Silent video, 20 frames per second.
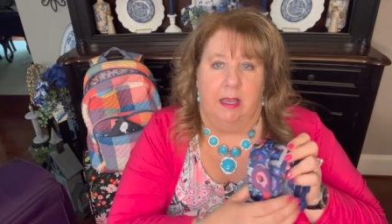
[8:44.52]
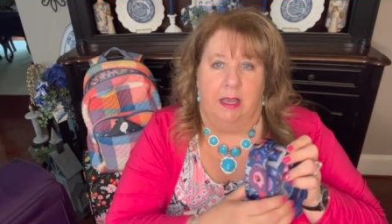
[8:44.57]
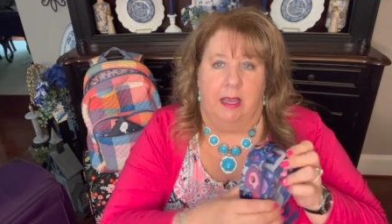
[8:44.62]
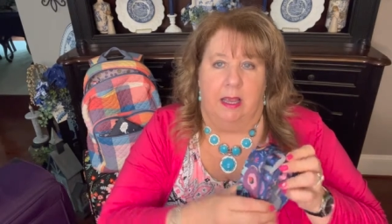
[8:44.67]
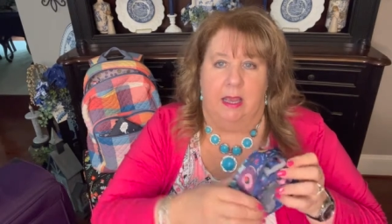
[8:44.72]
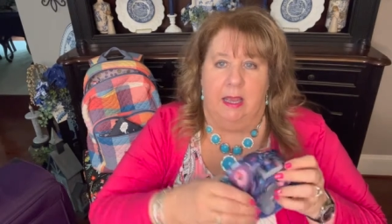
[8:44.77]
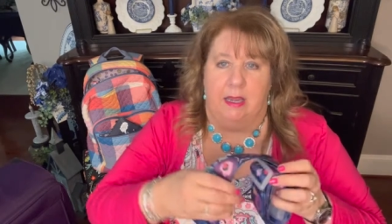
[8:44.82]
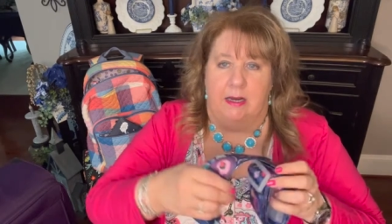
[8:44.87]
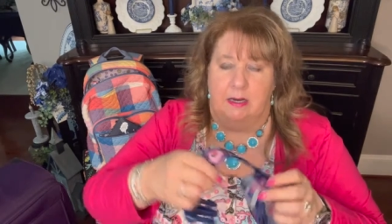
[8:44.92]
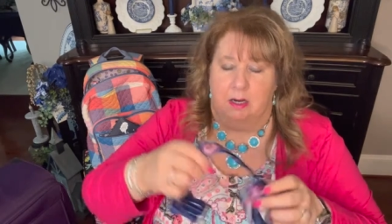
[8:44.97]

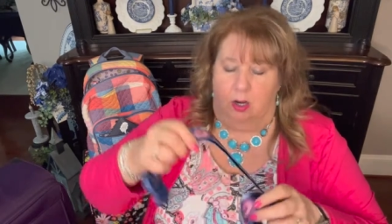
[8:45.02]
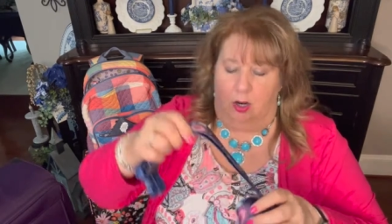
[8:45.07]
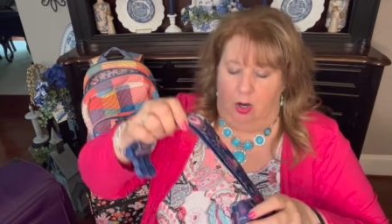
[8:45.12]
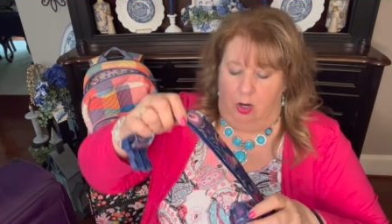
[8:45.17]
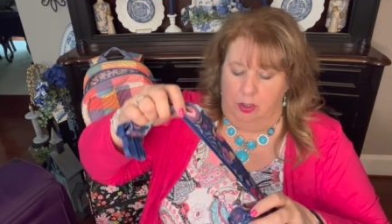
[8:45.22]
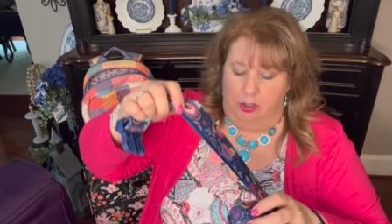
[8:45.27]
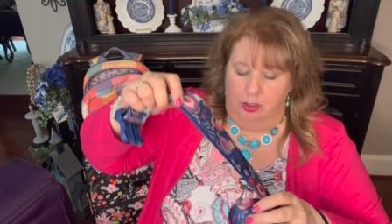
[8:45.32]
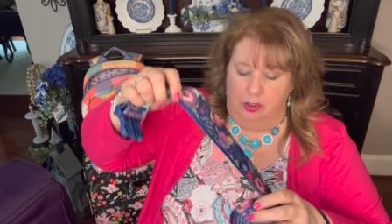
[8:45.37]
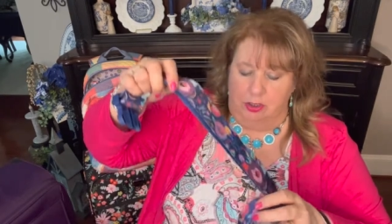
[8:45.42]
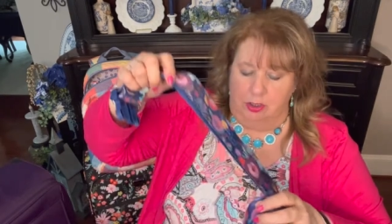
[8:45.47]
And all
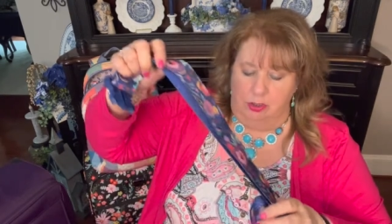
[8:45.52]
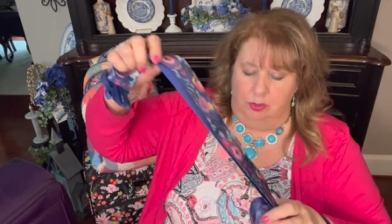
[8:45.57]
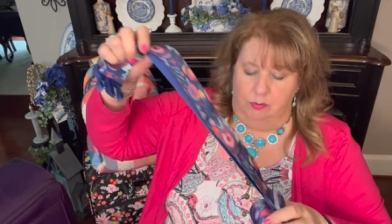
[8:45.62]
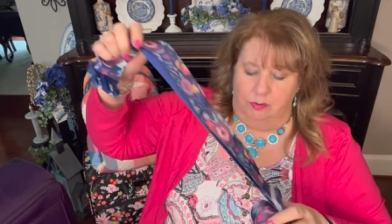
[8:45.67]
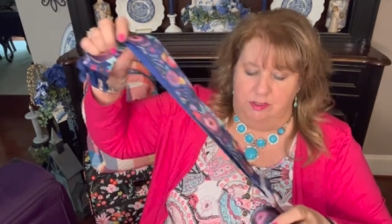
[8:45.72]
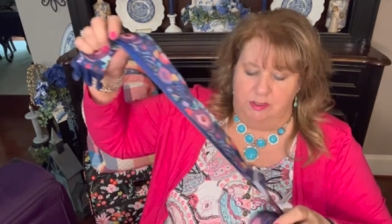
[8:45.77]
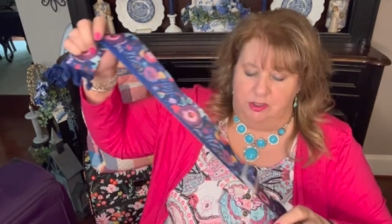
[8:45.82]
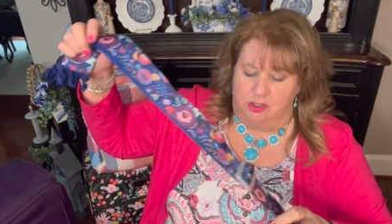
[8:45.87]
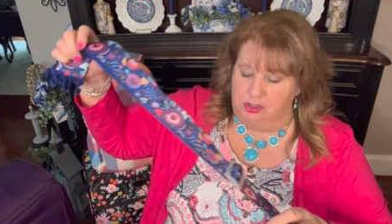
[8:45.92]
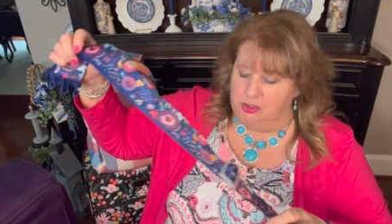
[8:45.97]
you do
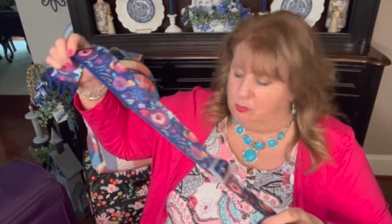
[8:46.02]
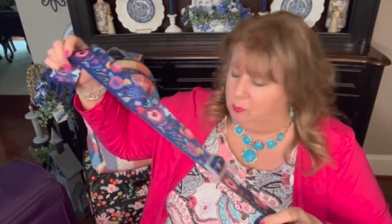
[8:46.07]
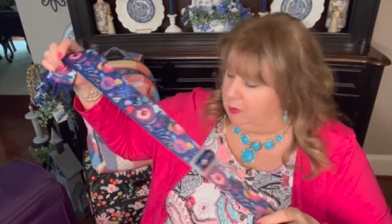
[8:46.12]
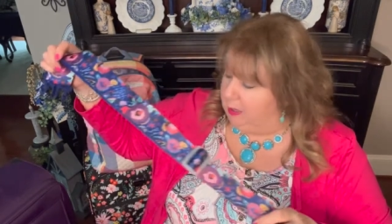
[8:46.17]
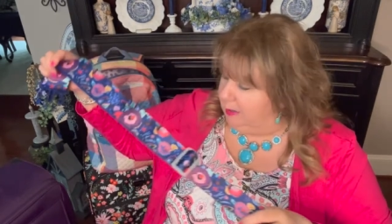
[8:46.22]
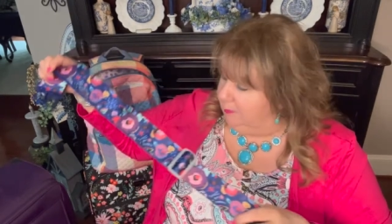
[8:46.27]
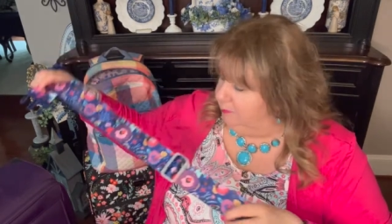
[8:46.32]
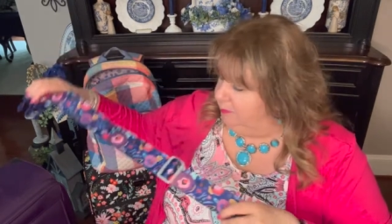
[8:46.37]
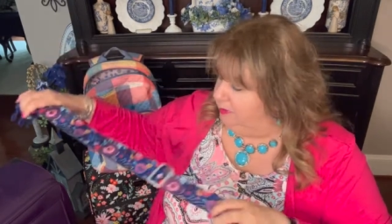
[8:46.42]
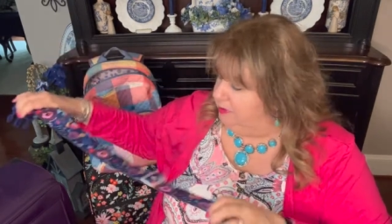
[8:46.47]
is just
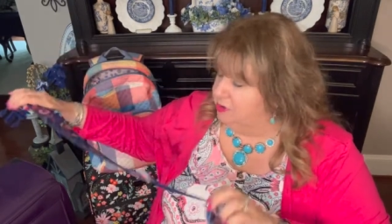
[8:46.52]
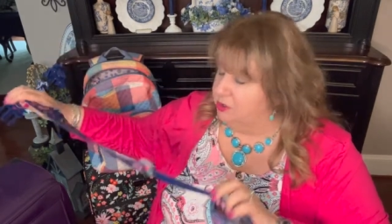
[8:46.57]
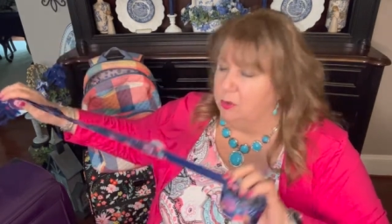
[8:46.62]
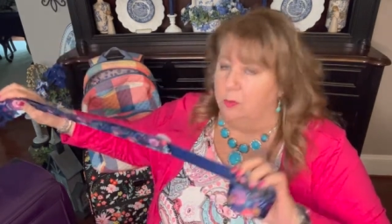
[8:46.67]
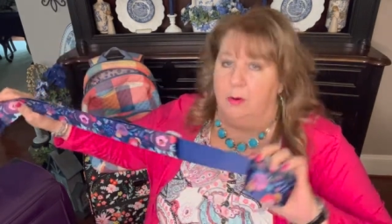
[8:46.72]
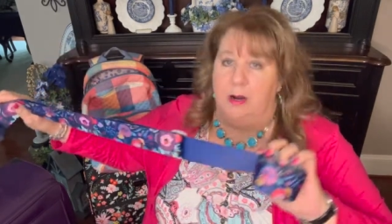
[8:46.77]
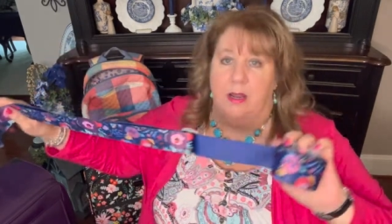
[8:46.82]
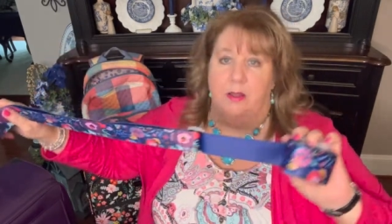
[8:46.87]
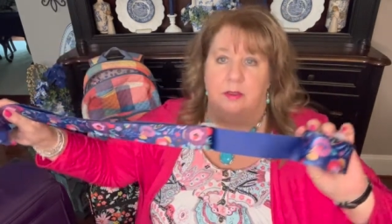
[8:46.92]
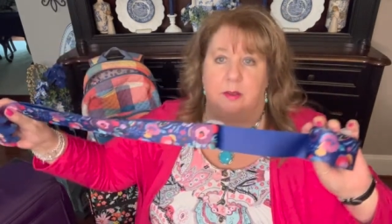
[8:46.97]
wrap this
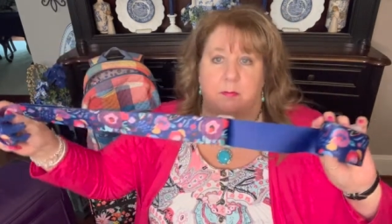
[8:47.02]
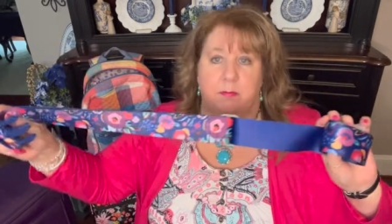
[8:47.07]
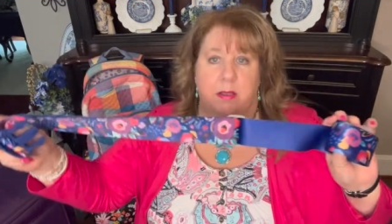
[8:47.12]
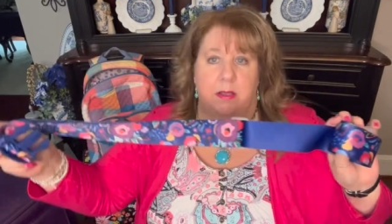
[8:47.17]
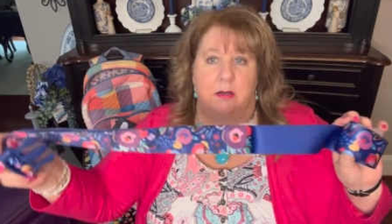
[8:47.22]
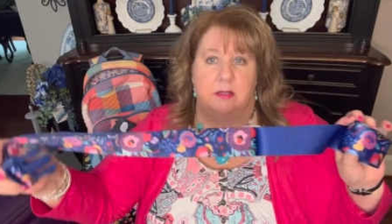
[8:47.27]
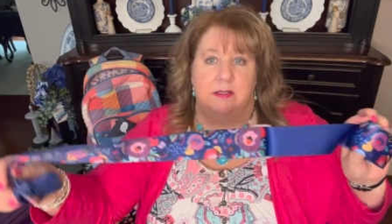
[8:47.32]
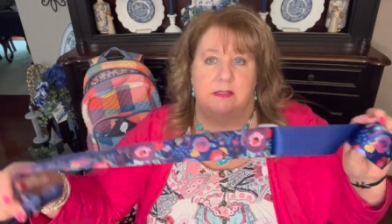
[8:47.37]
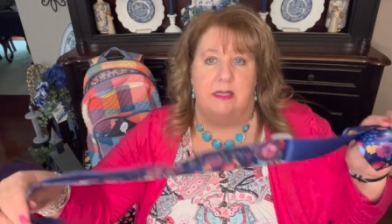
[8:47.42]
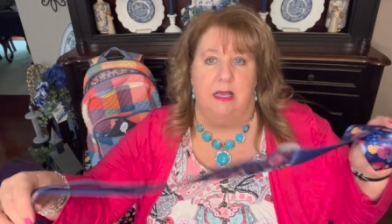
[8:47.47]
around
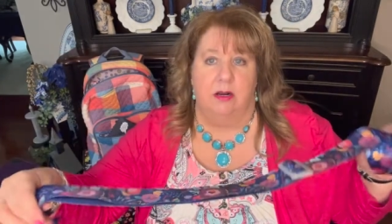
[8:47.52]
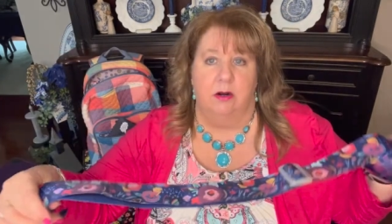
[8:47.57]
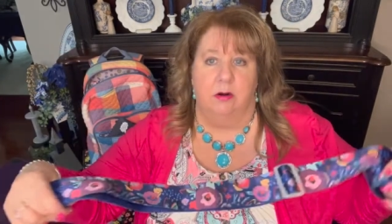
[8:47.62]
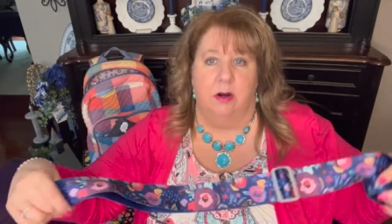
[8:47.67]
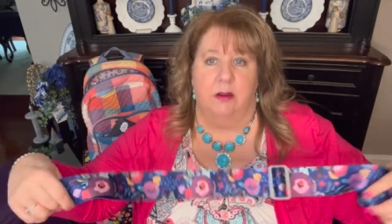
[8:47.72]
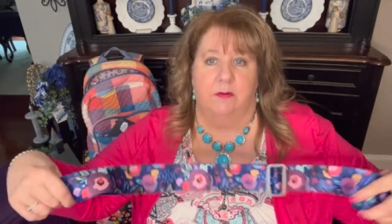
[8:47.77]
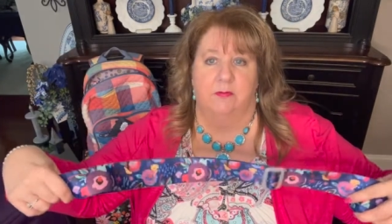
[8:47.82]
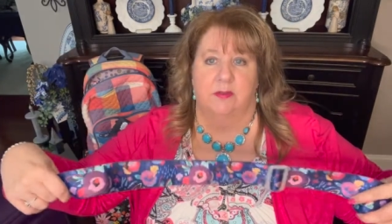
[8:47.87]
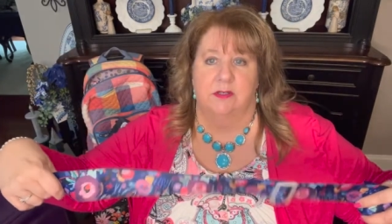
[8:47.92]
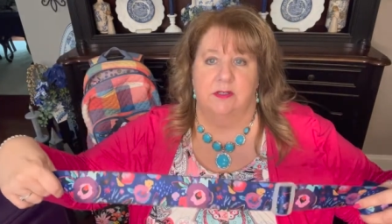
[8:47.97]
the center
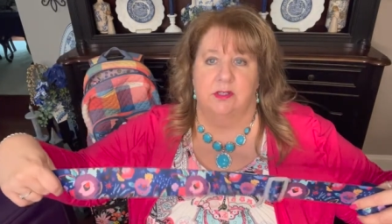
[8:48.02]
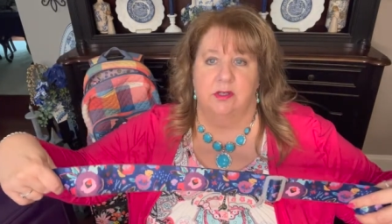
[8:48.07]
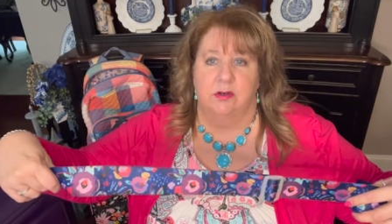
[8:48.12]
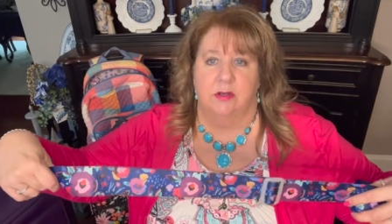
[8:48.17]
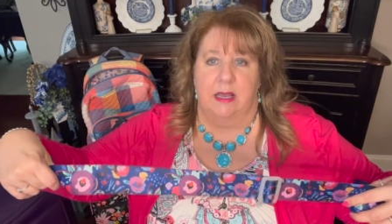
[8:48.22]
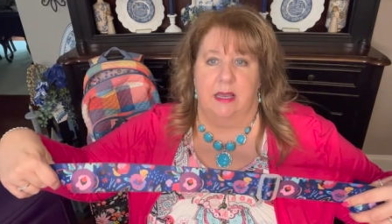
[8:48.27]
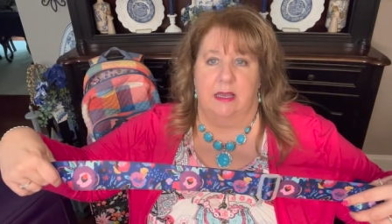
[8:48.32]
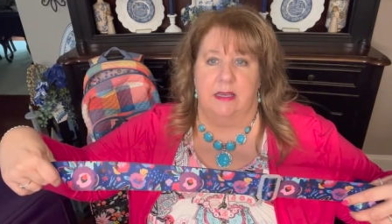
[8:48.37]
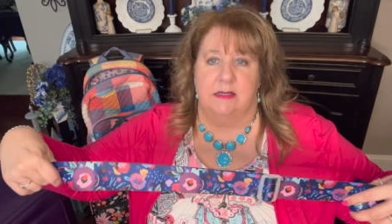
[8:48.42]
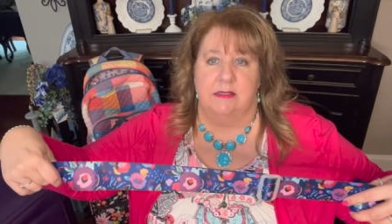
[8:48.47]
of the
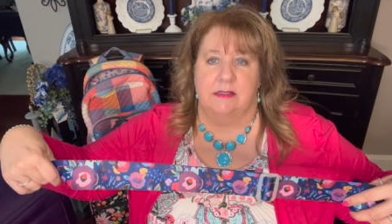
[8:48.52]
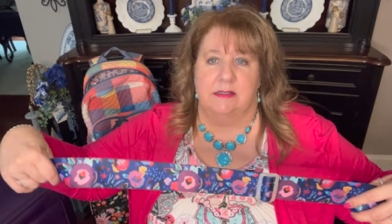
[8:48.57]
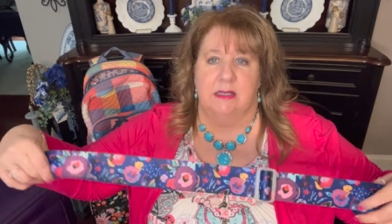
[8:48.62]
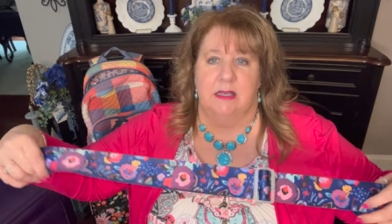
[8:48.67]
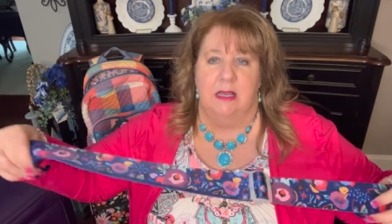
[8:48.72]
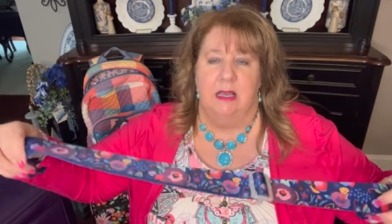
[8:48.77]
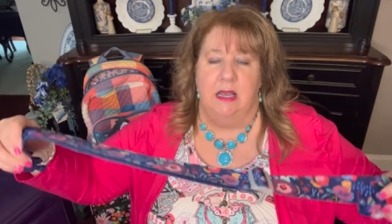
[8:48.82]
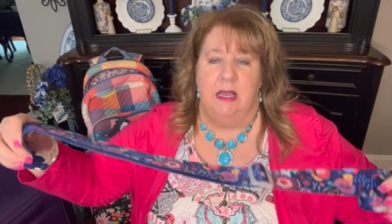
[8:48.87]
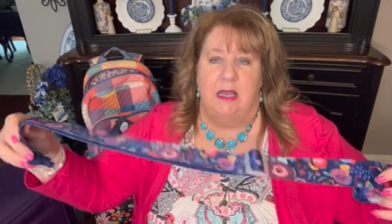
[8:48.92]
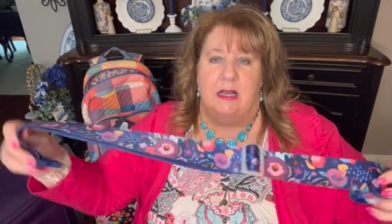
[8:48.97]
suitcase,
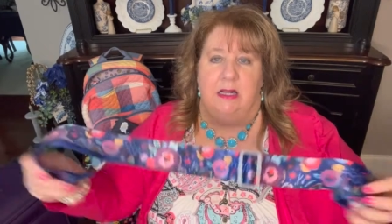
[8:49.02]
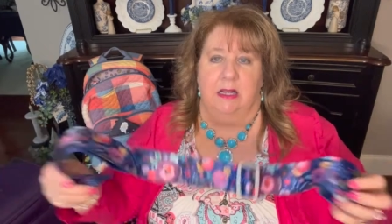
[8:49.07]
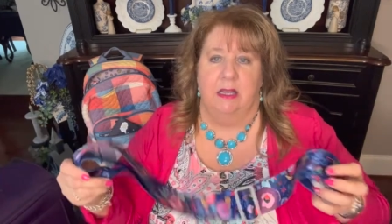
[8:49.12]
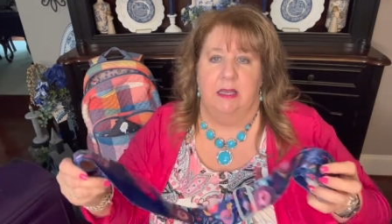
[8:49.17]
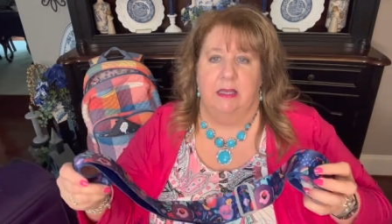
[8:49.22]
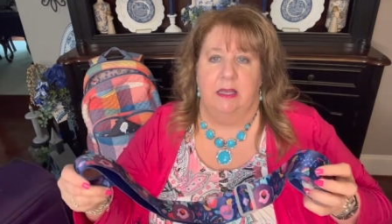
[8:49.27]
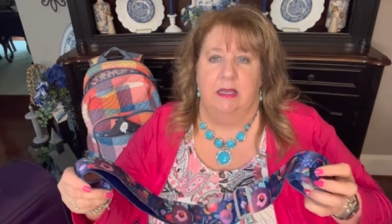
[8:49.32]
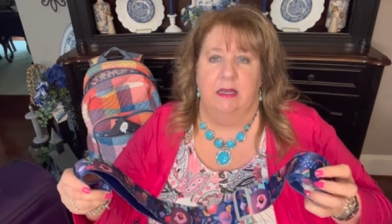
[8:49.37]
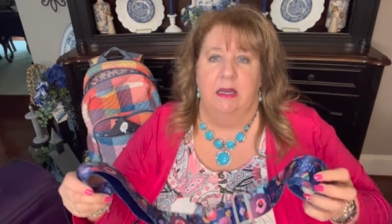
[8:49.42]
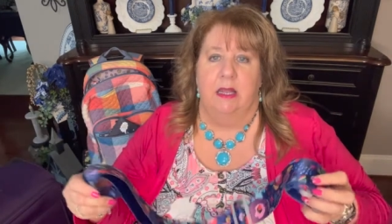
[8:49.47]

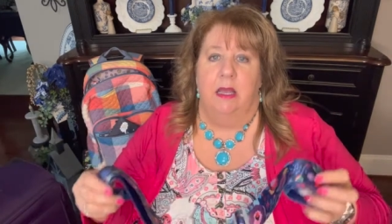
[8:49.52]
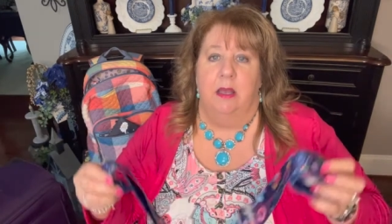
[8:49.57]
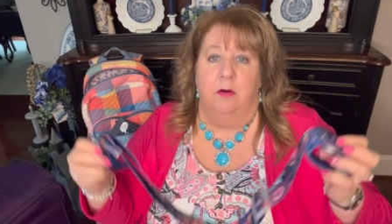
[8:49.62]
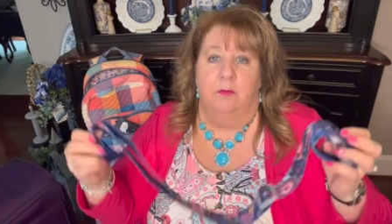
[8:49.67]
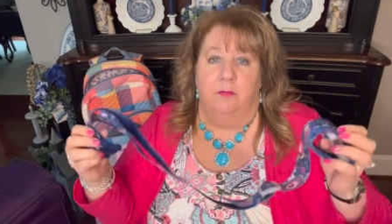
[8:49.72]
click it.